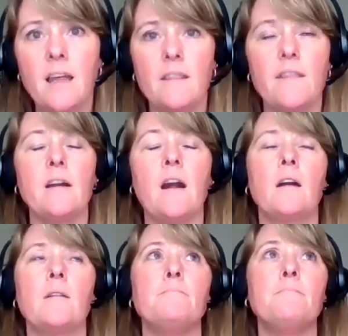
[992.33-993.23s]
There
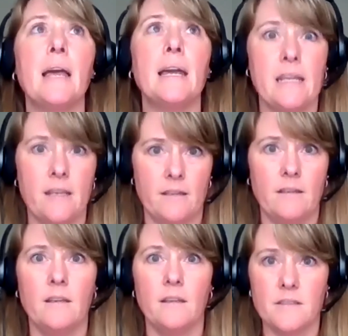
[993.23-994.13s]
are many
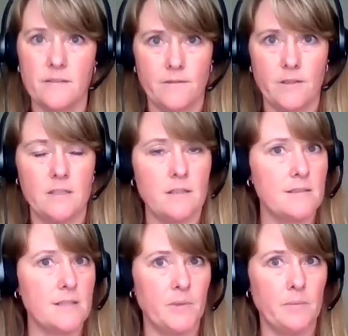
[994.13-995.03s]
different
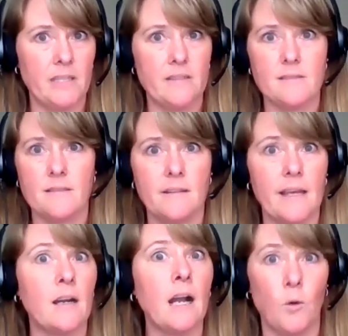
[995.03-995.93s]
supplements
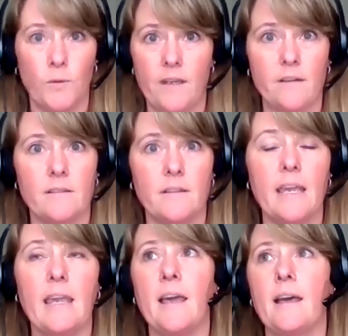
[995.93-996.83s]
that are out there.
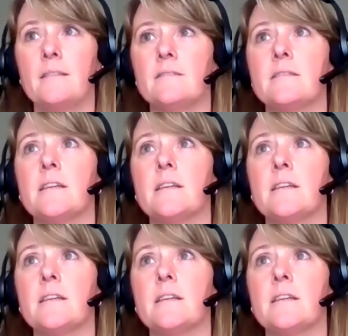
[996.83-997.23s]
And